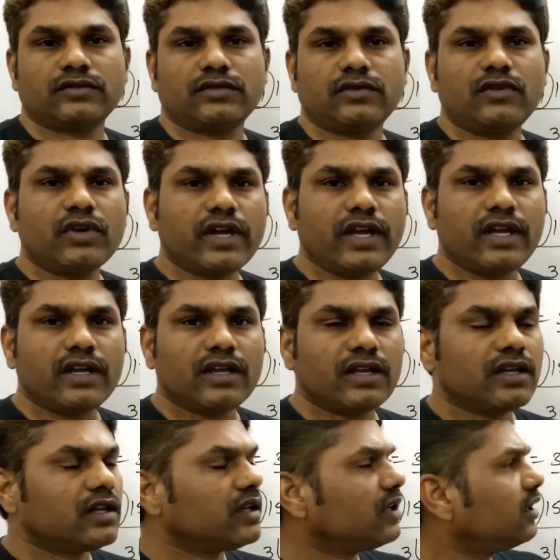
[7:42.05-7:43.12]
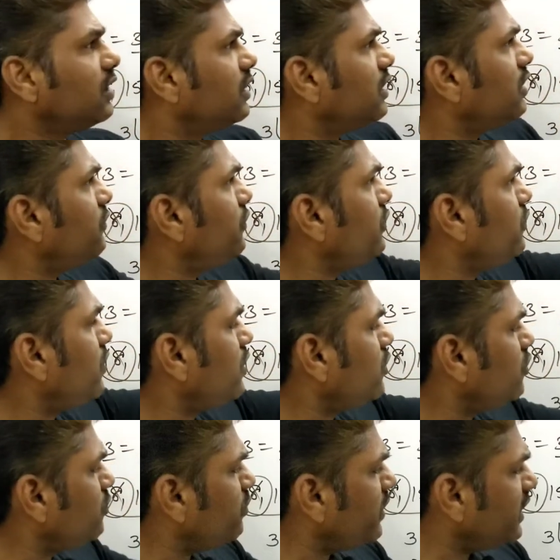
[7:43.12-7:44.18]
Okay? If we want
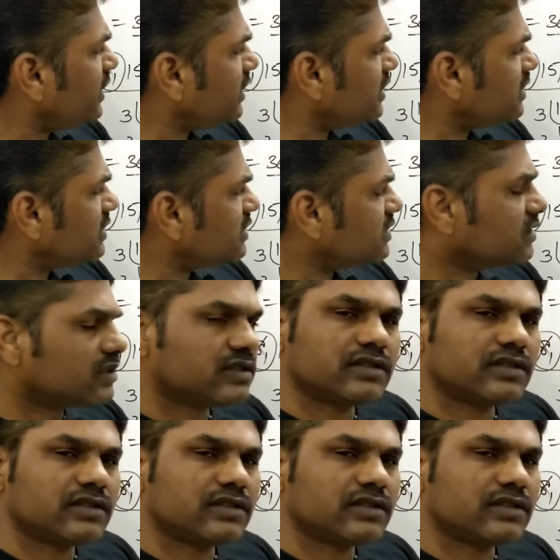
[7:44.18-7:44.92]
to make it